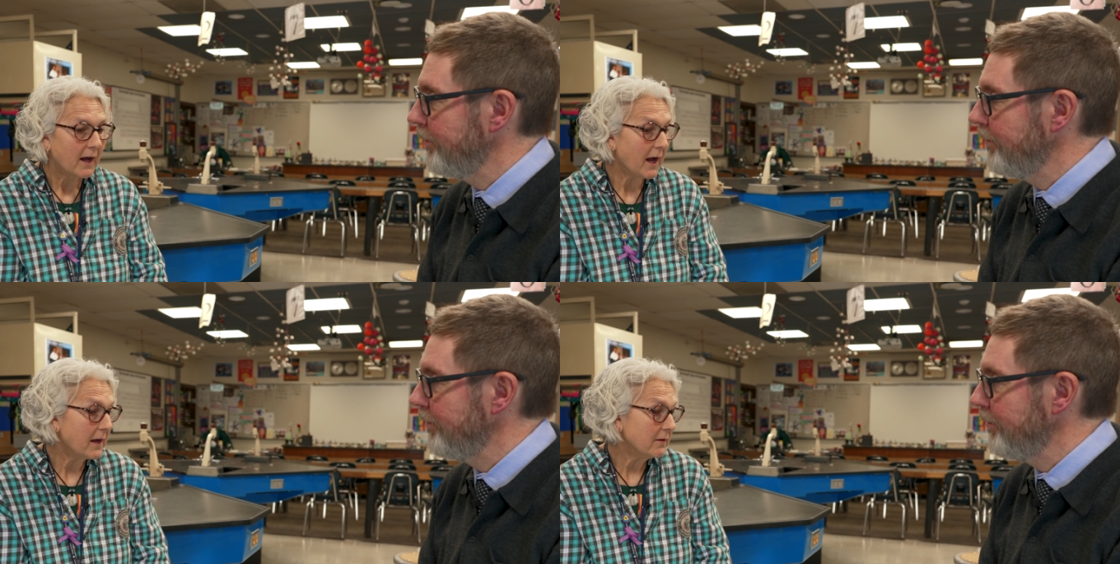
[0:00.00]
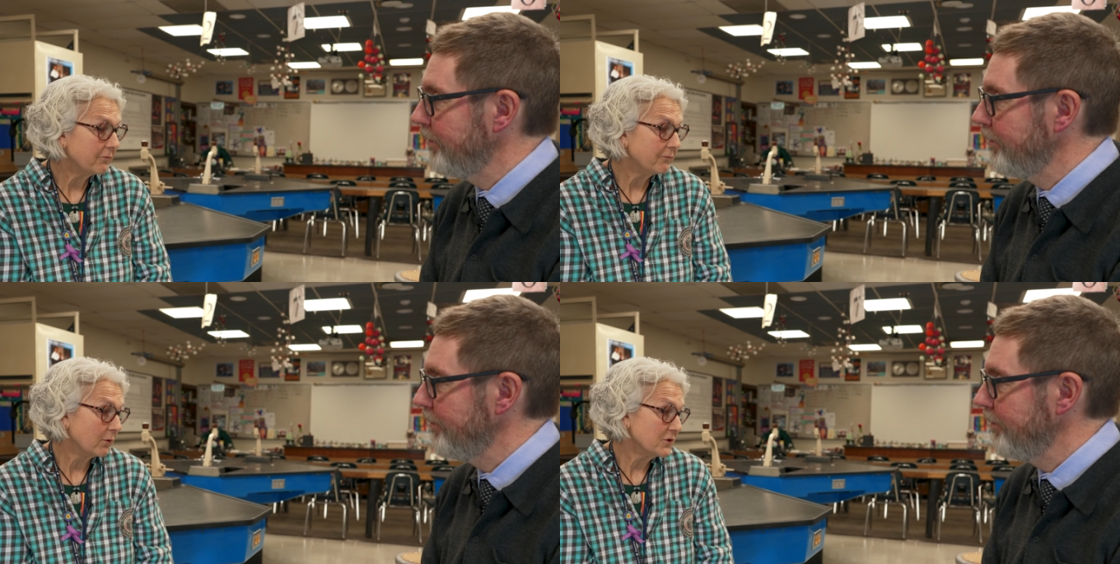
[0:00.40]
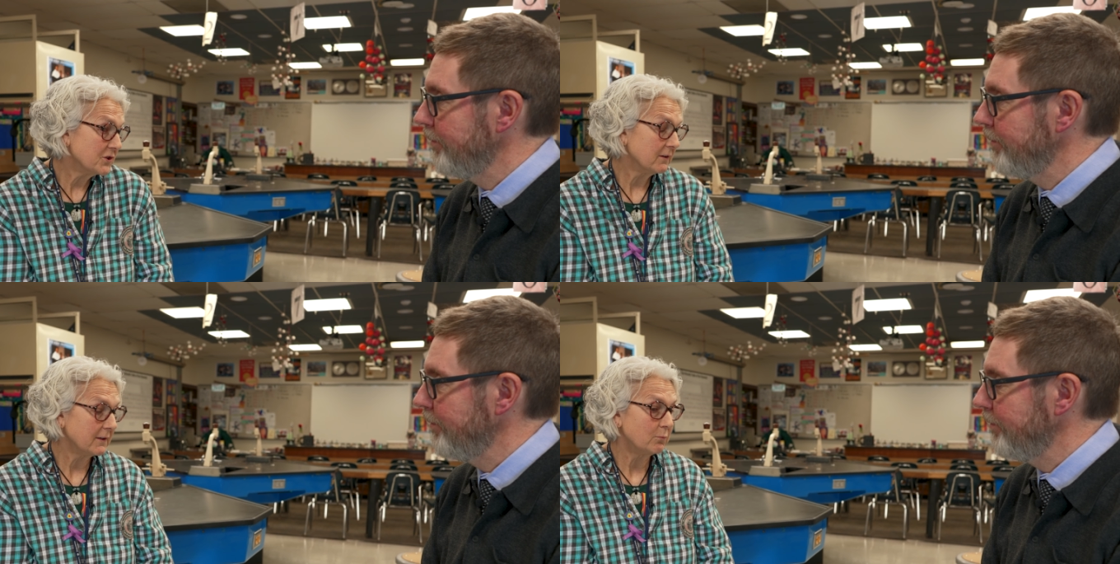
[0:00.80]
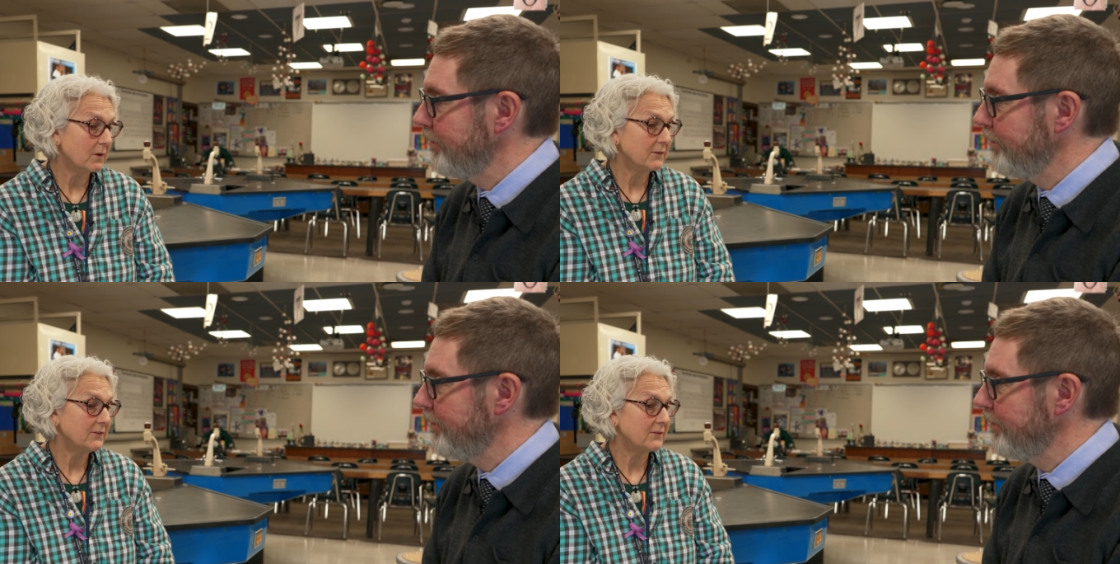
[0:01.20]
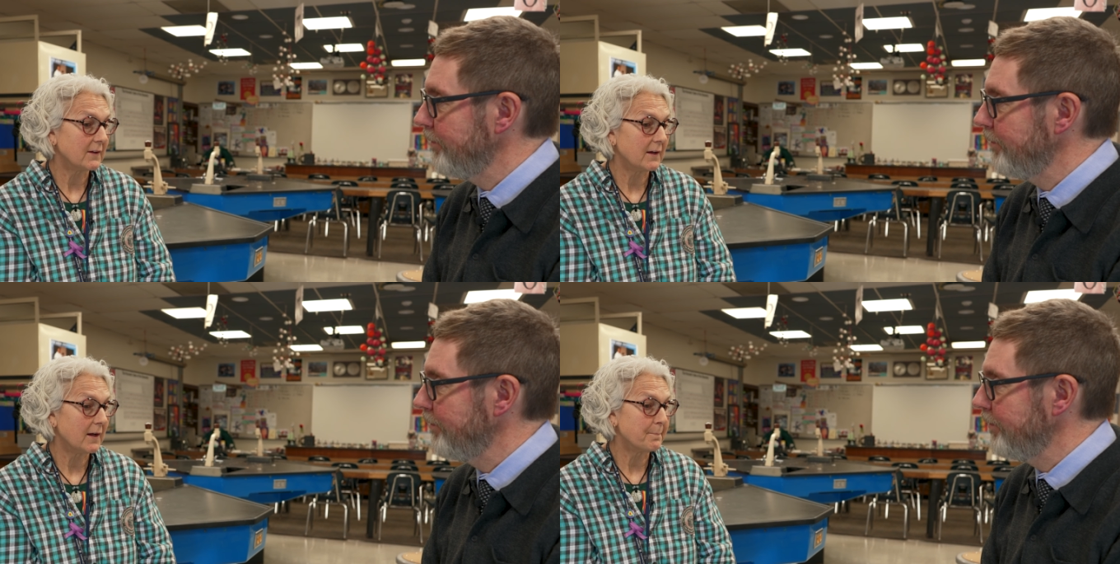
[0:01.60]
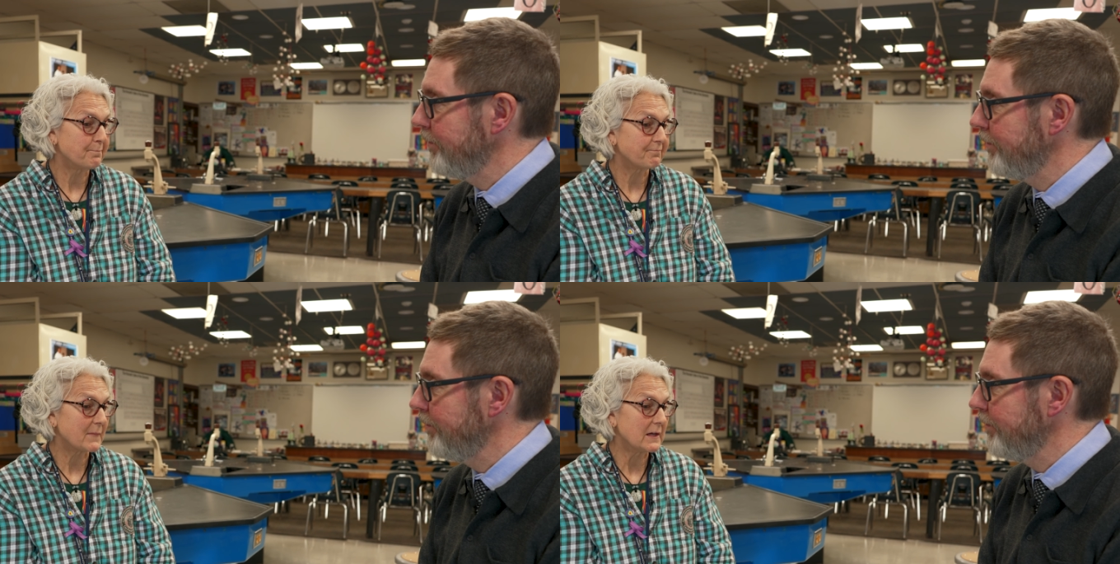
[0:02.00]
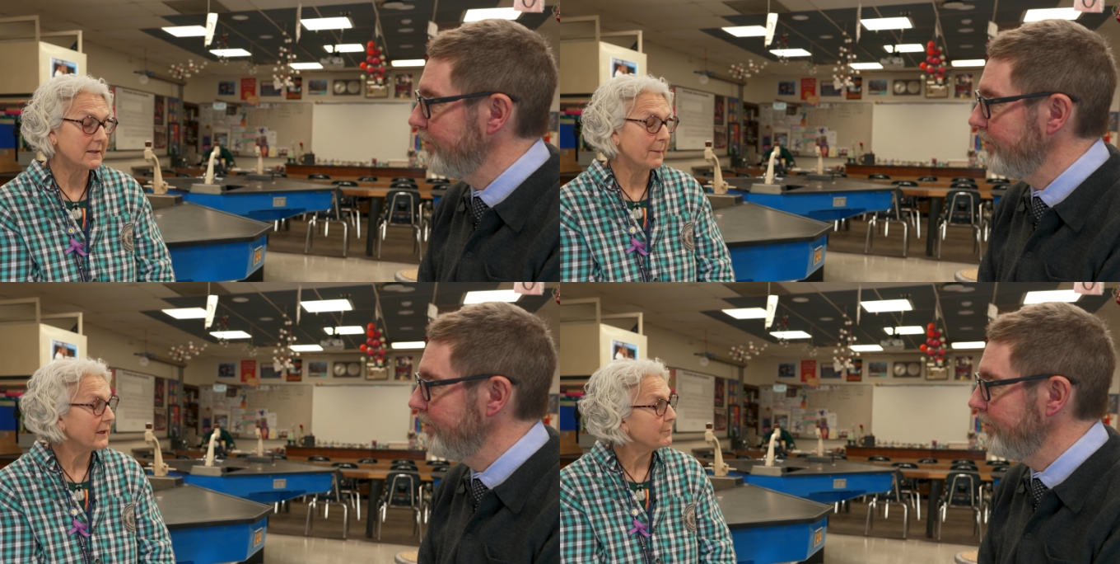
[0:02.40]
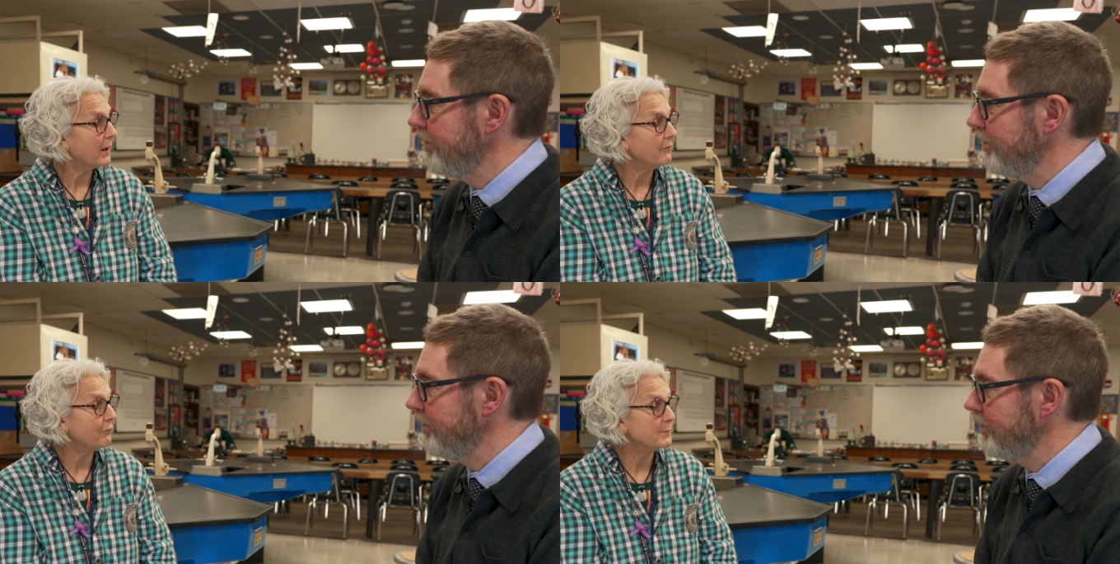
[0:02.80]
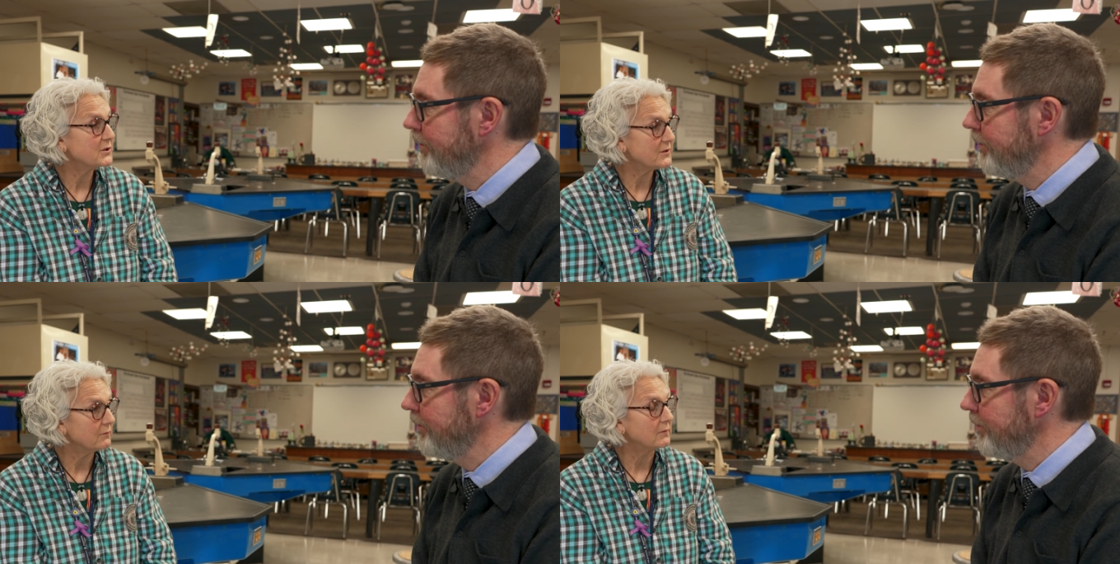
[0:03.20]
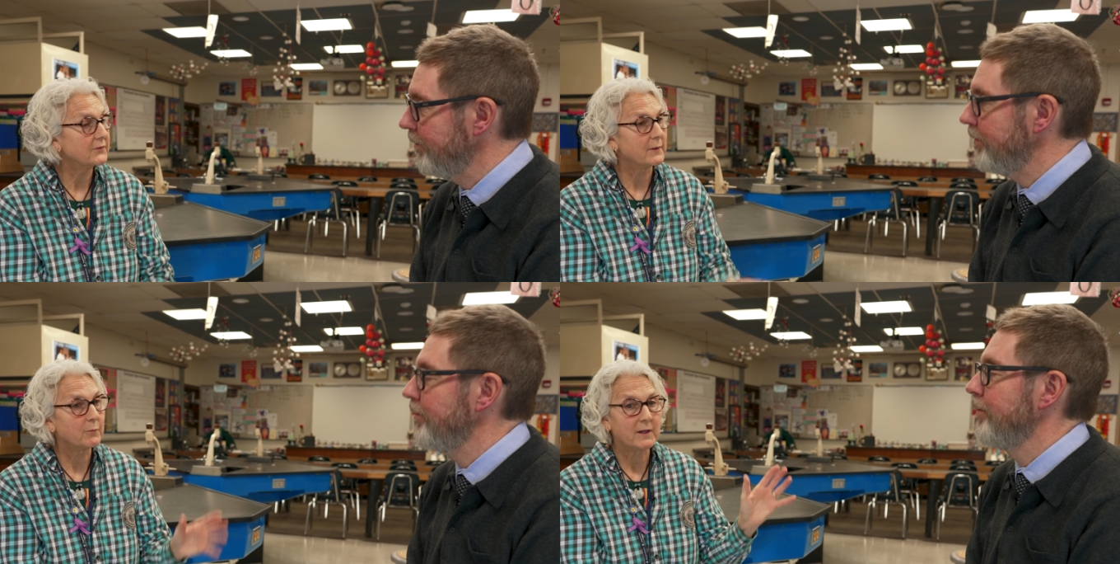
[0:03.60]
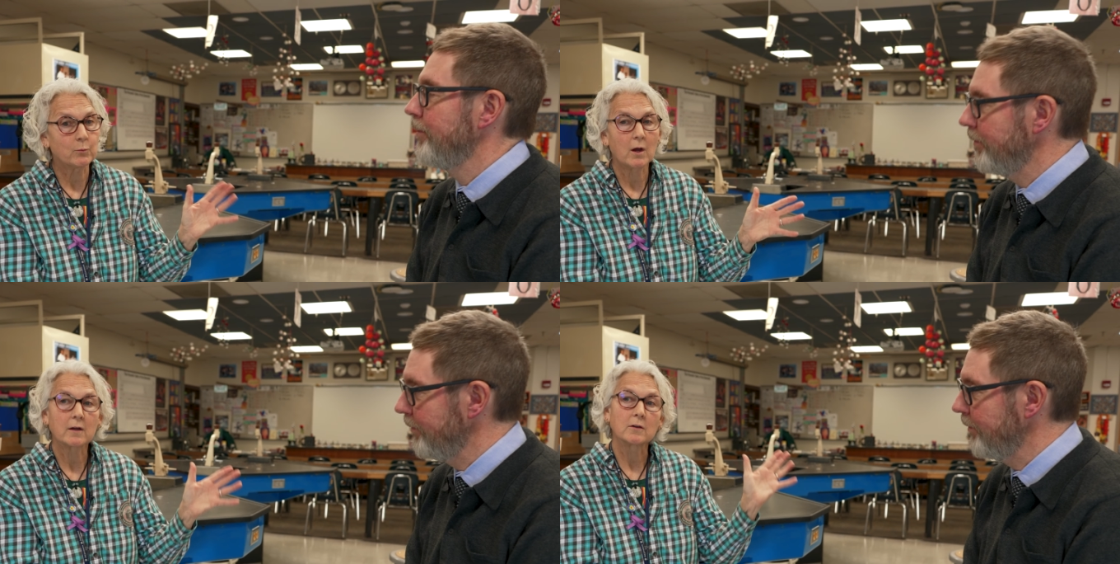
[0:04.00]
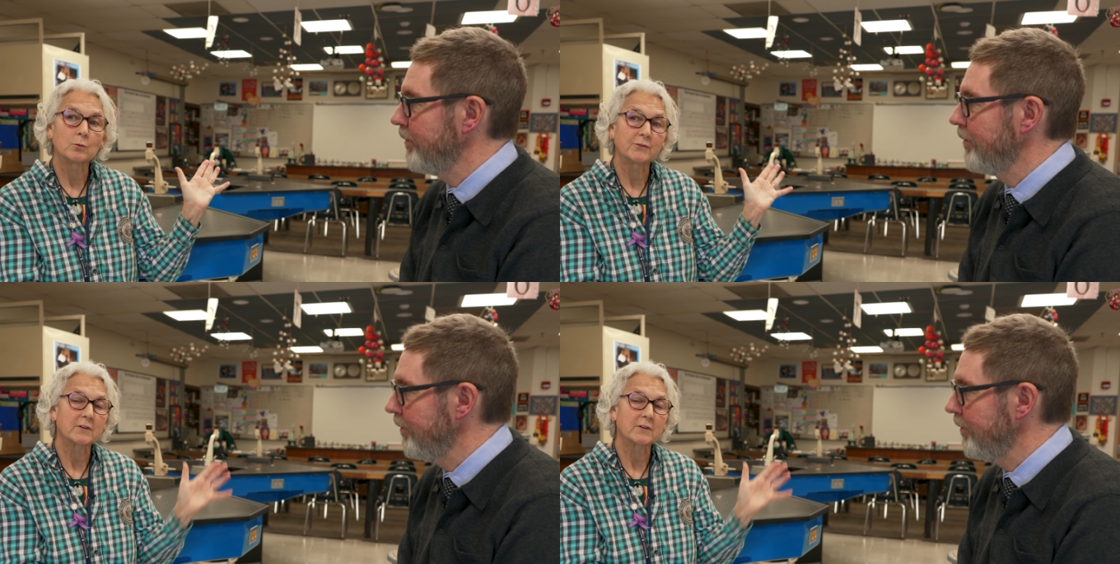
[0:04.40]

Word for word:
Speaker 1: I fortunately was um, nominated by a former student, Summer Ann Walker, who's a